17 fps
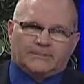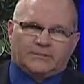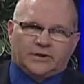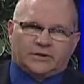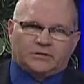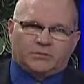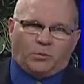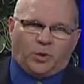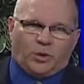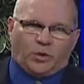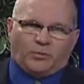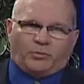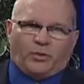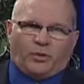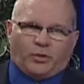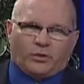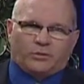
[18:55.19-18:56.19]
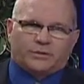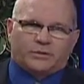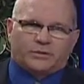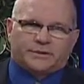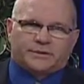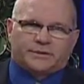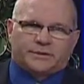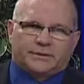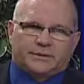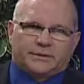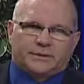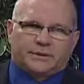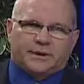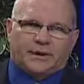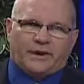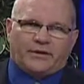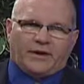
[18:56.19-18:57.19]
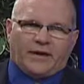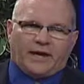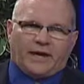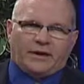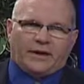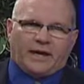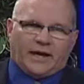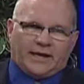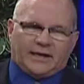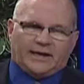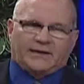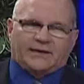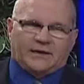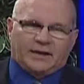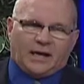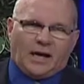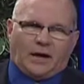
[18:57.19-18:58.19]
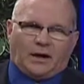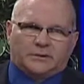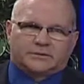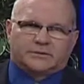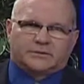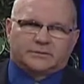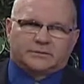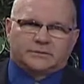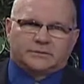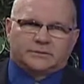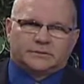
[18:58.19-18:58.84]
is more important than anything else.